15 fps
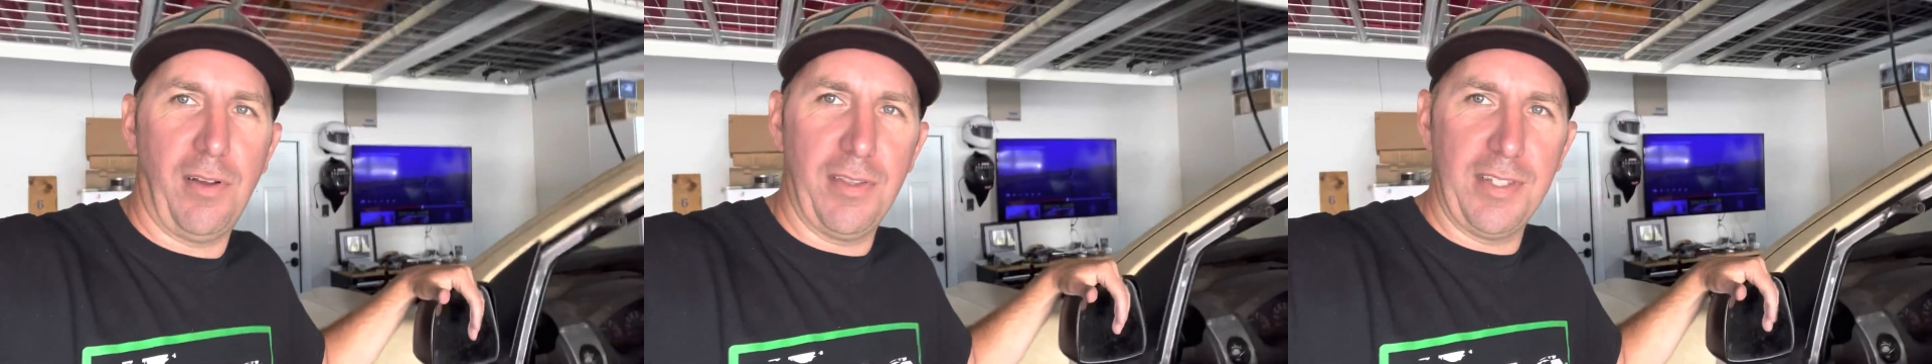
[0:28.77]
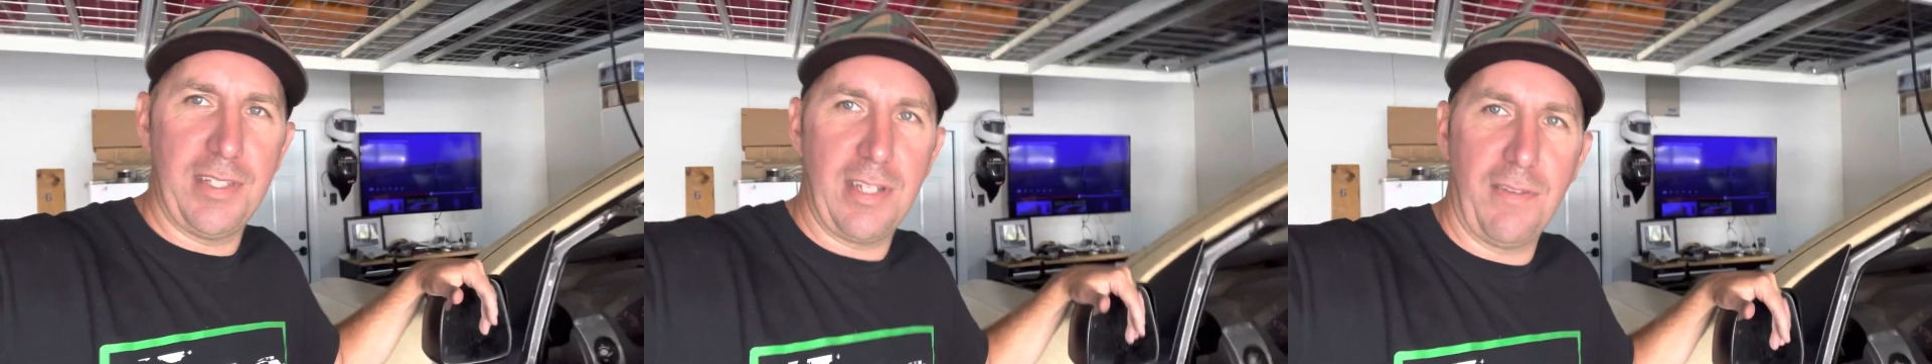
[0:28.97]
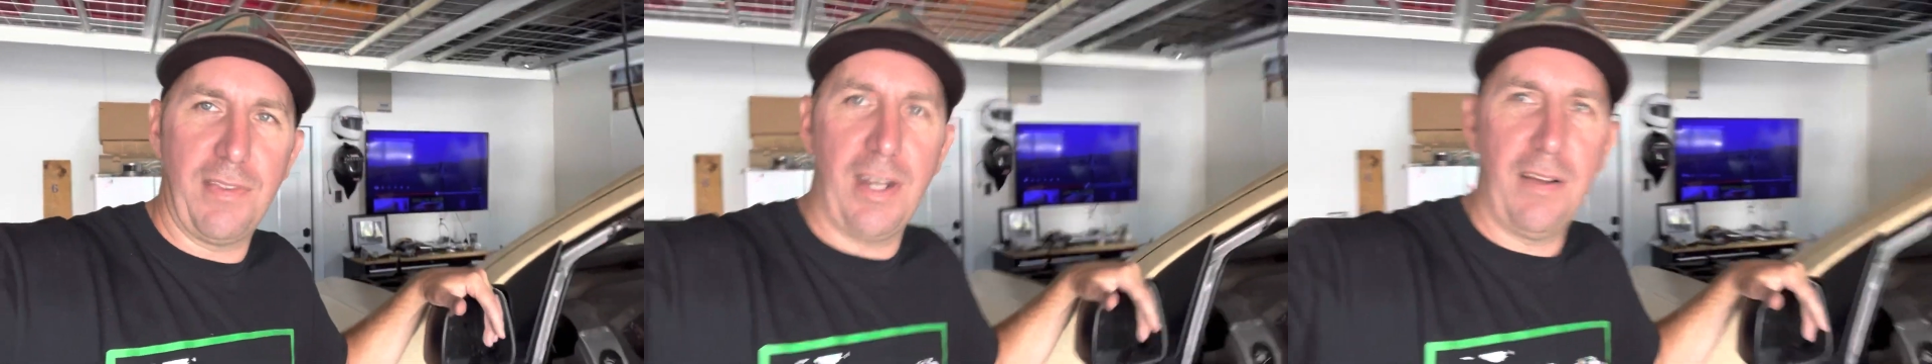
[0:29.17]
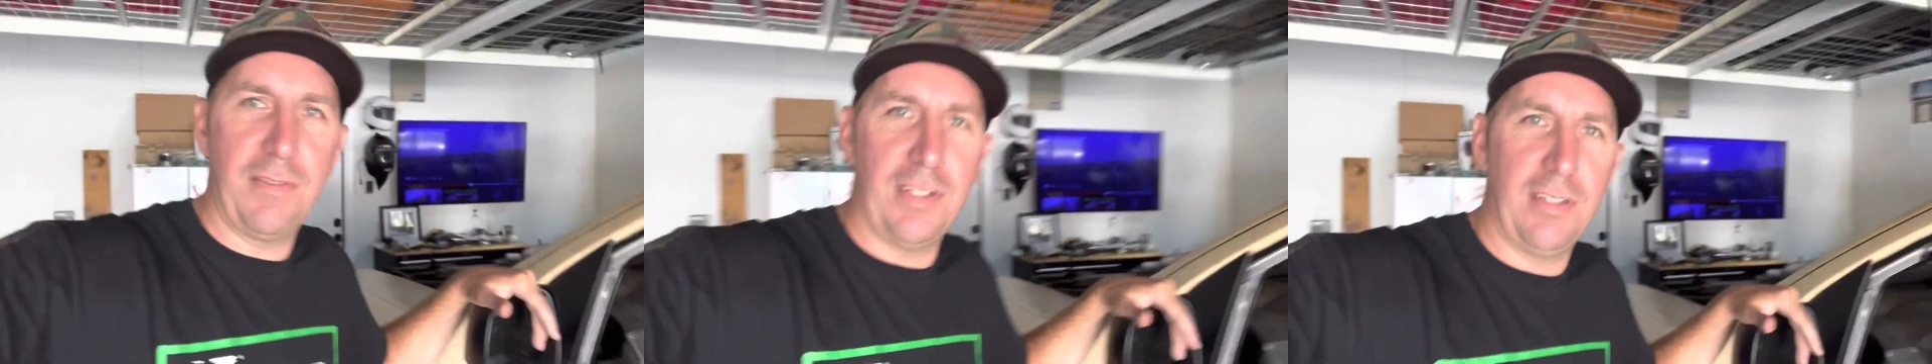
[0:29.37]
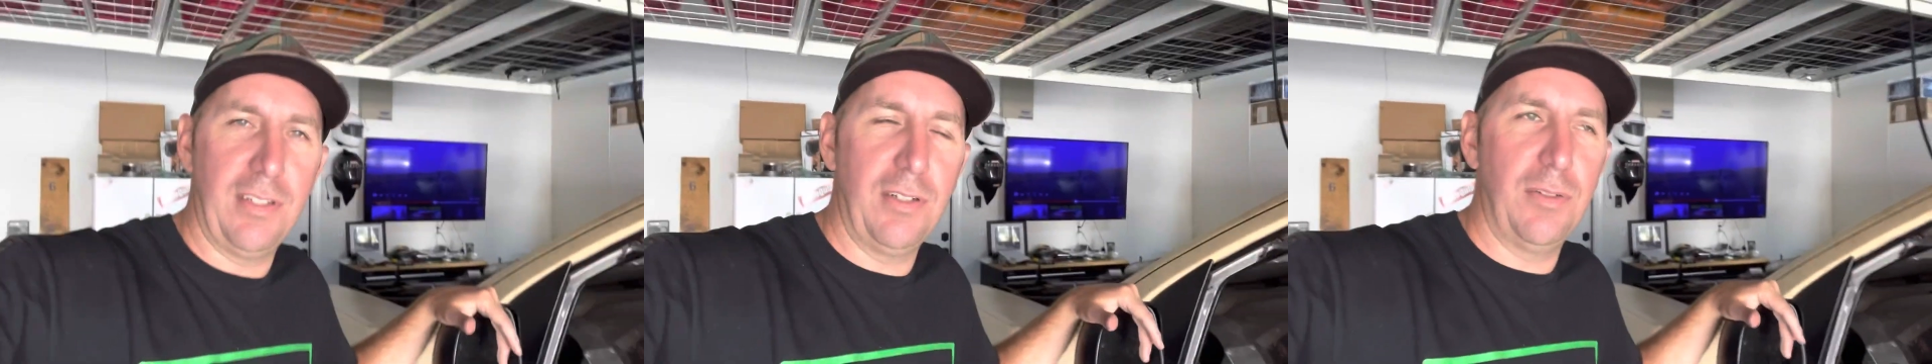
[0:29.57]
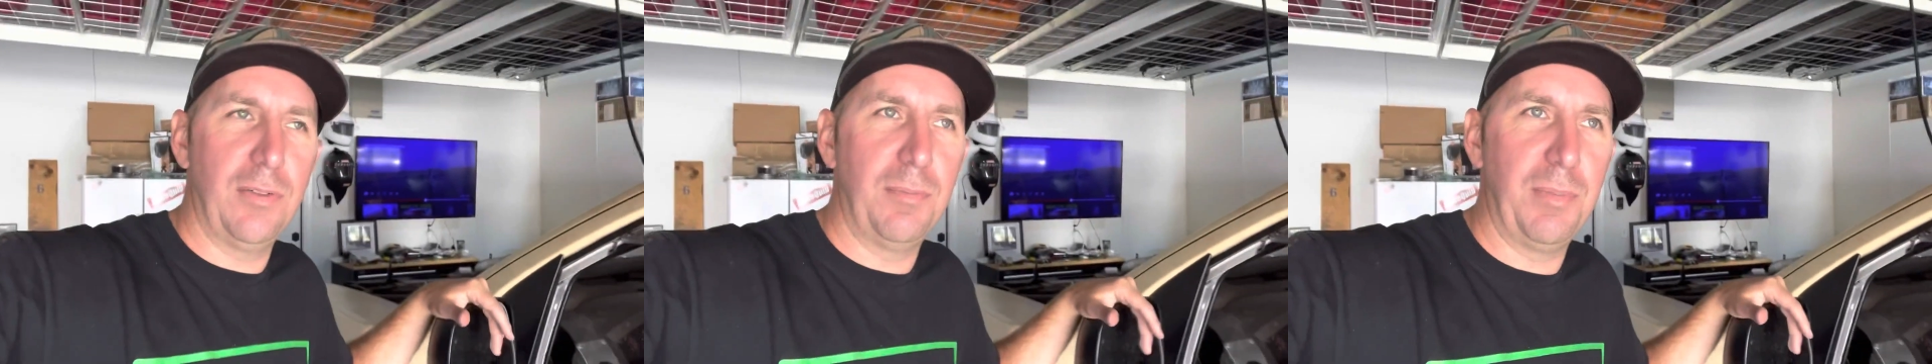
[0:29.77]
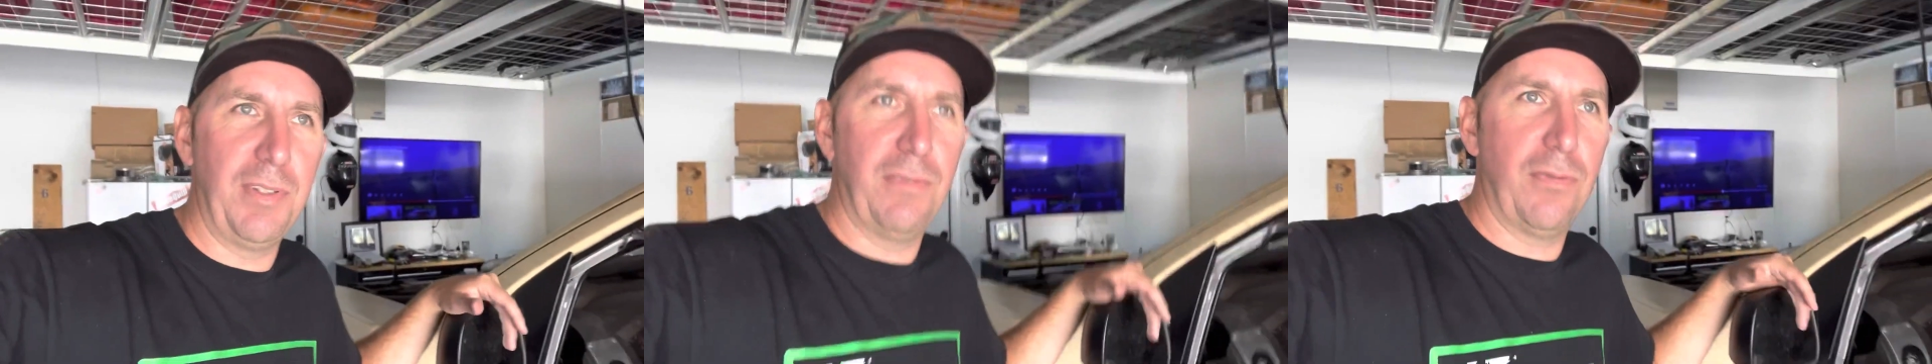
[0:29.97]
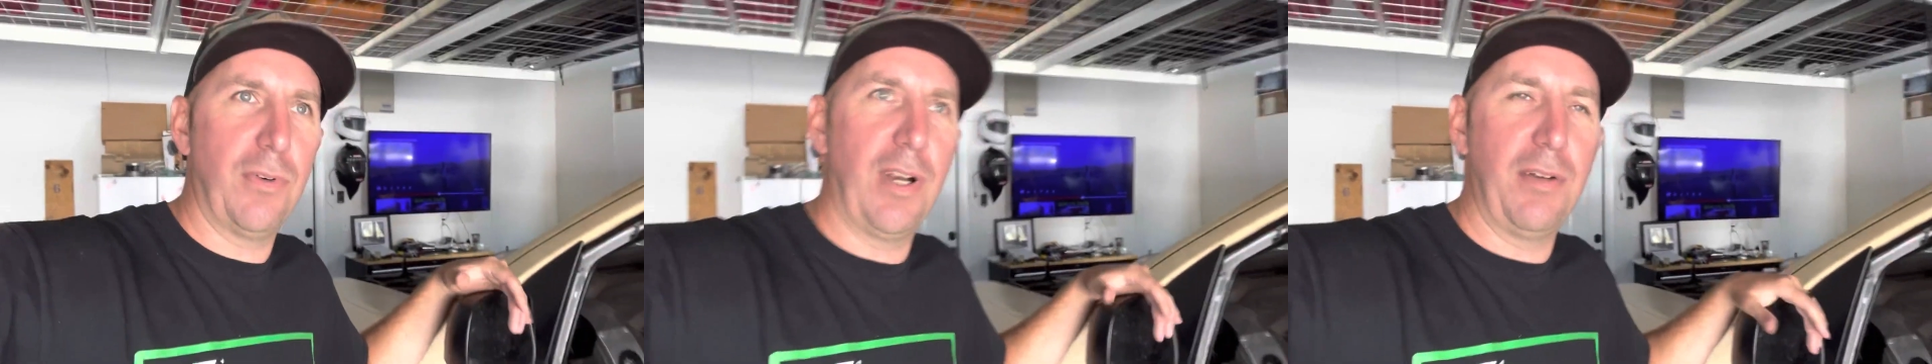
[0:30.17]
the stuff that I have to do
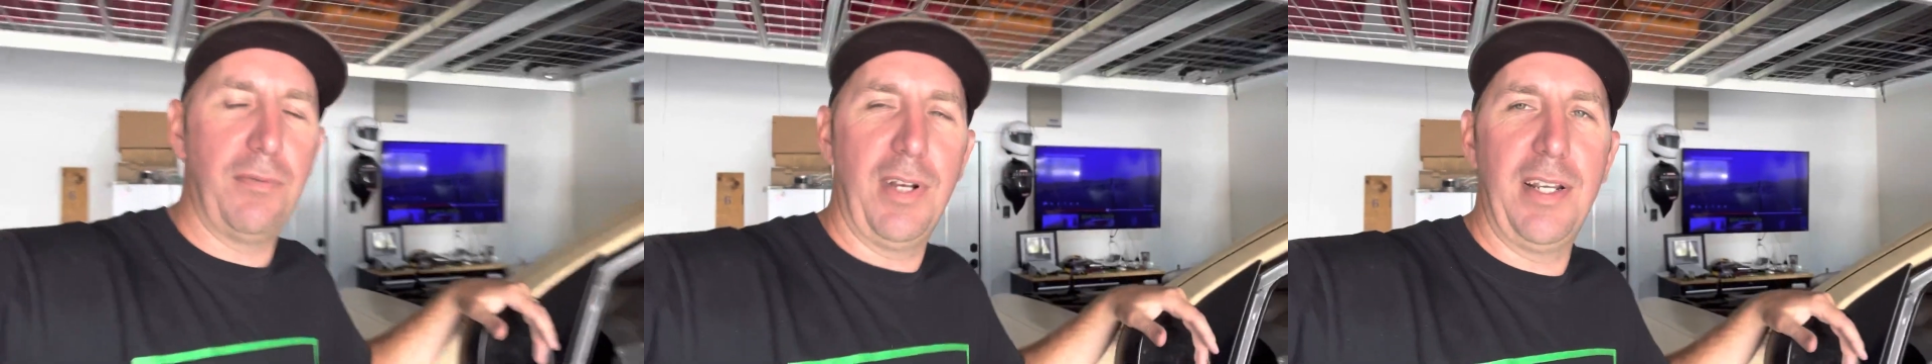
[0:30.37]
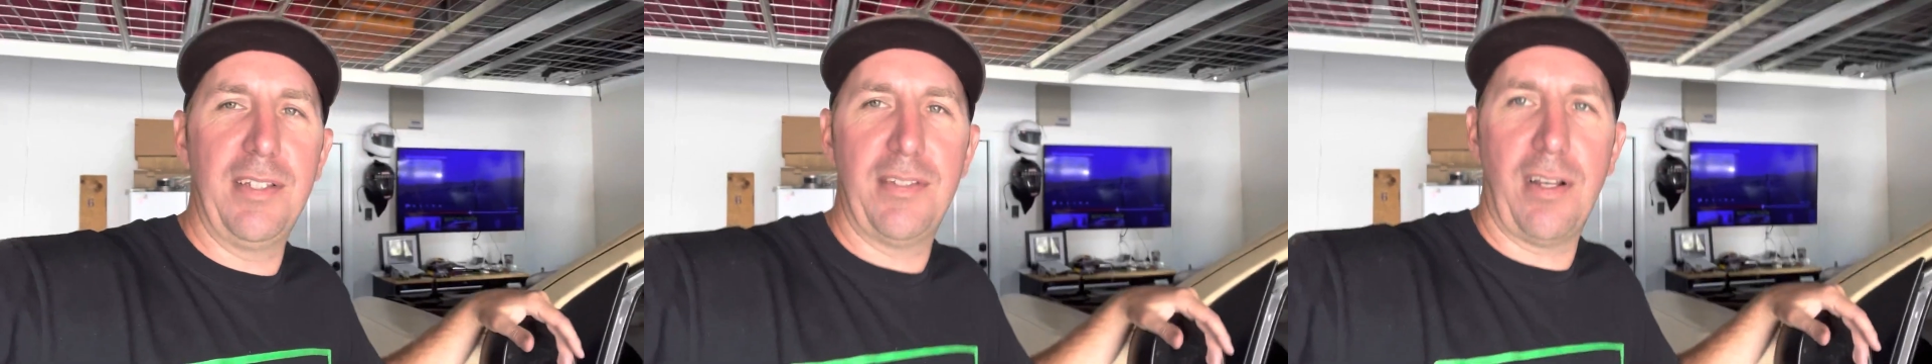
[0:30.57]
before I race.